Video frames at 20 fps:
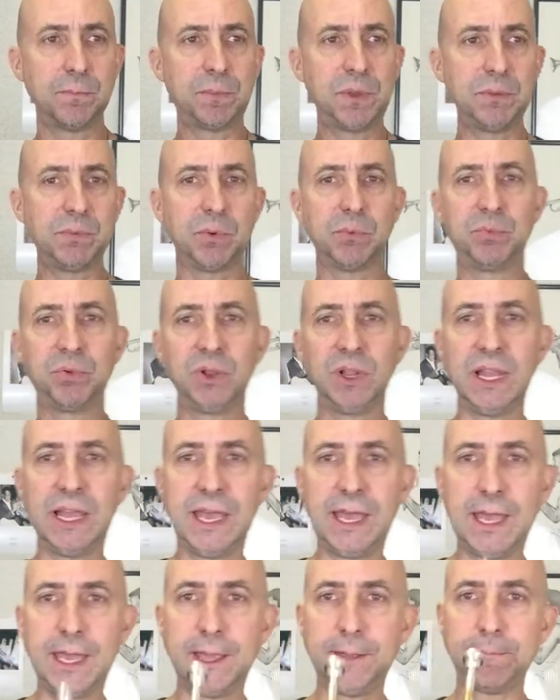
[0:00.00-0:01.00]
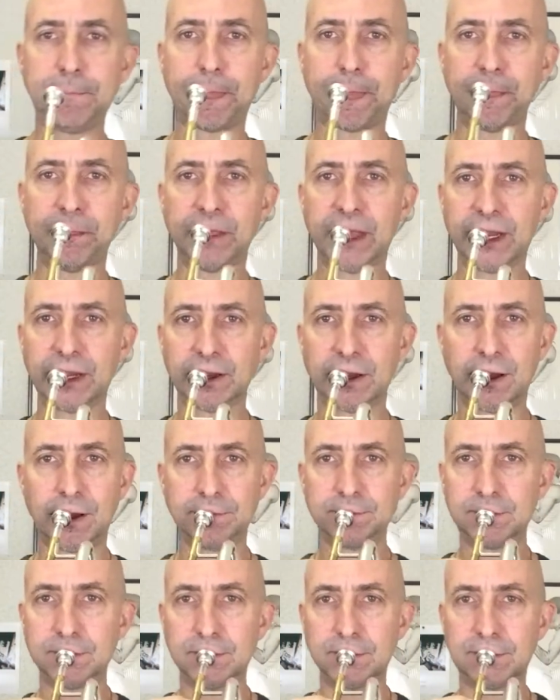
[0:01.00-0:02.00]
people play like
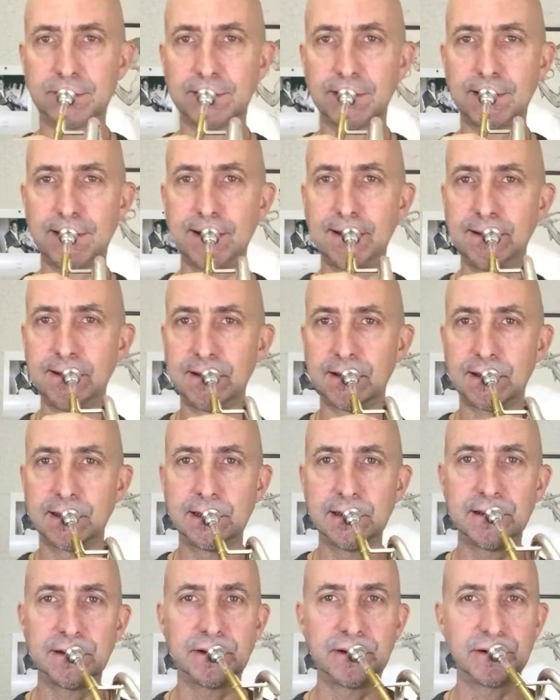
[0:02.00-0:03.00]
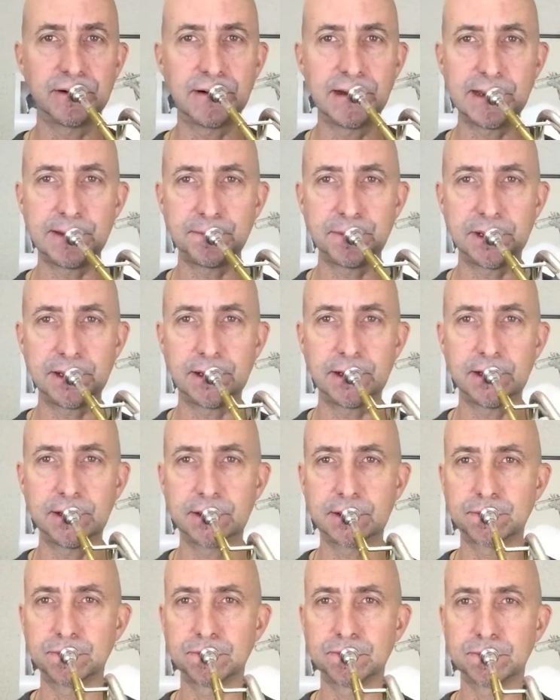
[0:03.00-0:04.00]
off to the side. I know great
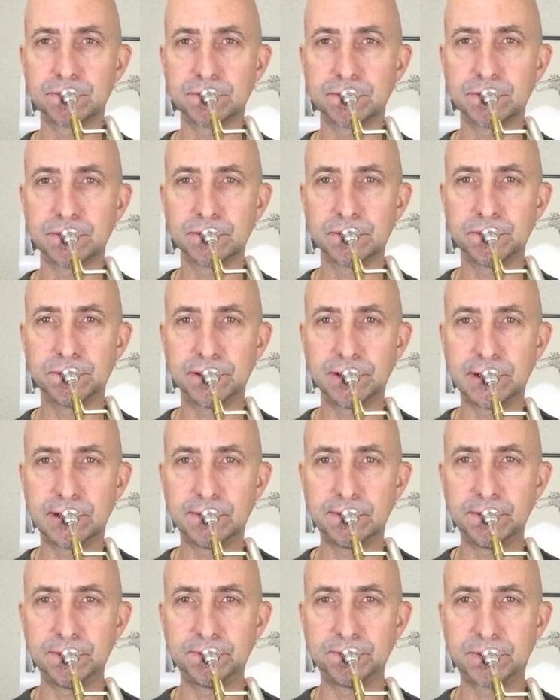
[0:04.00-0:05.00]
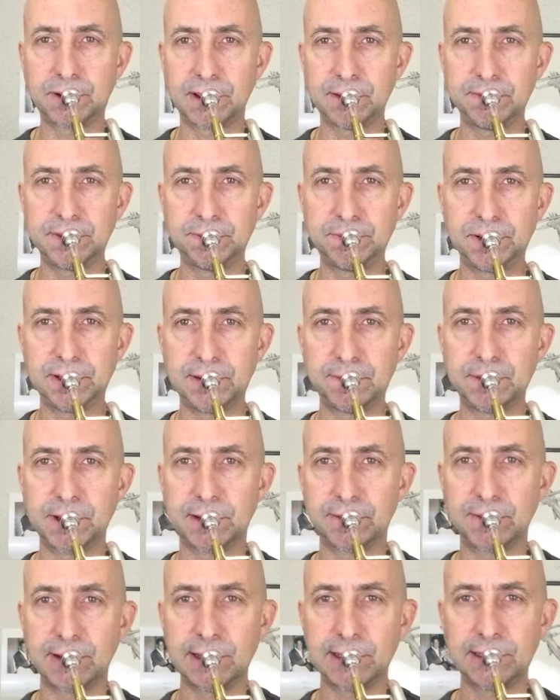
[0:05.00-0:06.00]
players probably play
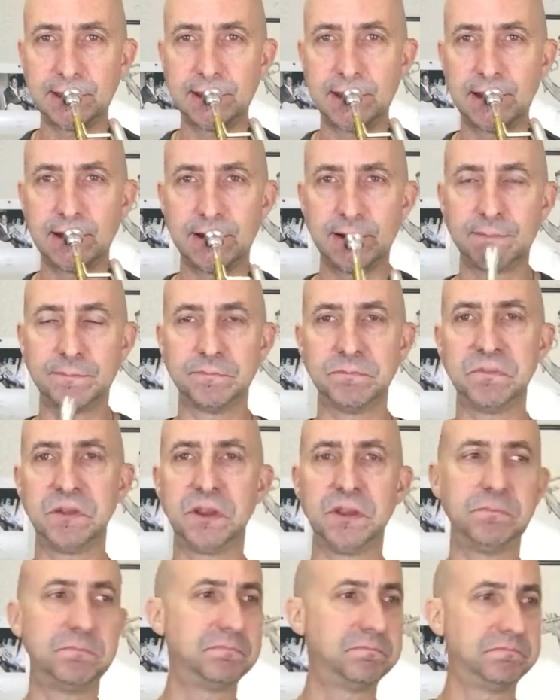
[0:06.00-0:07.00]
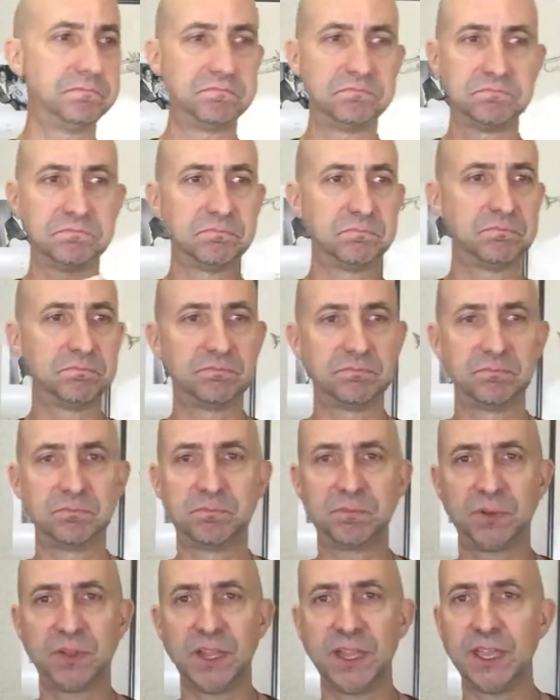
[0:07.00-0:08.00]
about right there. They
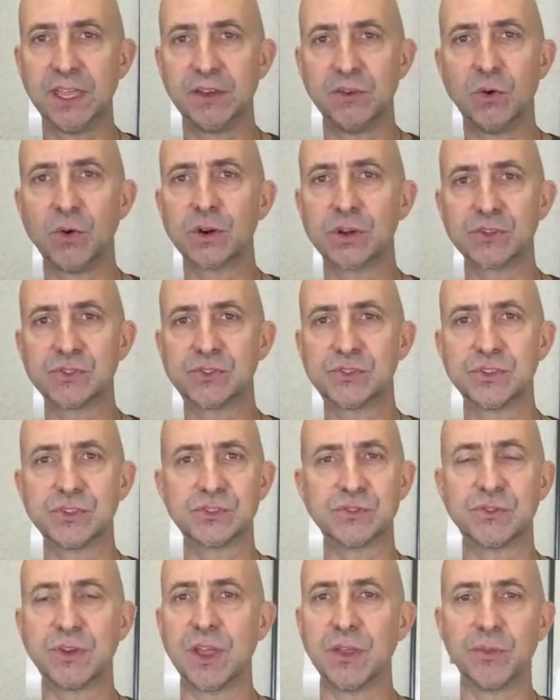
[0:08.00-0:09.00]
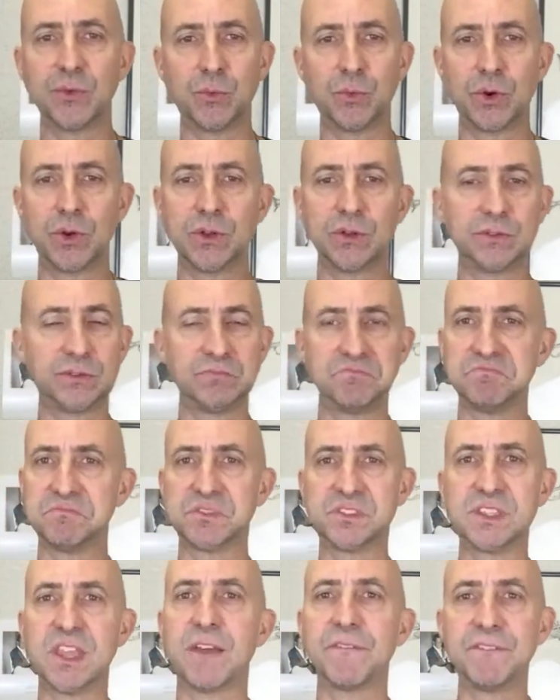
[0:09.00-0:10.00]
play in orchestras around the world,
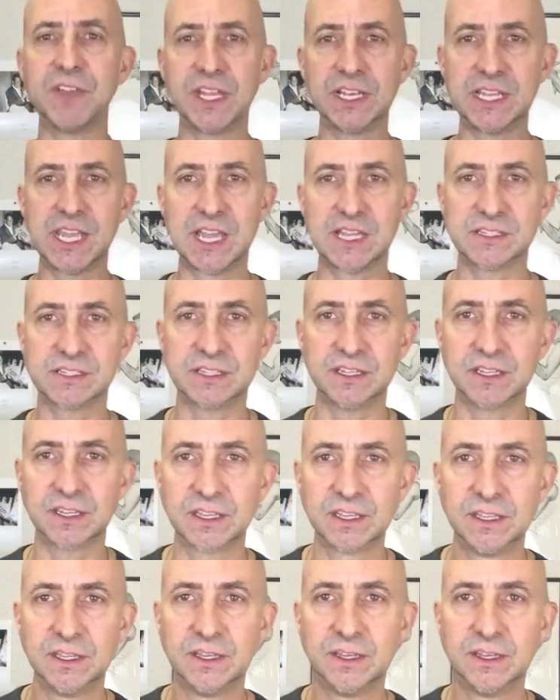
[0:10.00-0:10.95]
sound fantastic,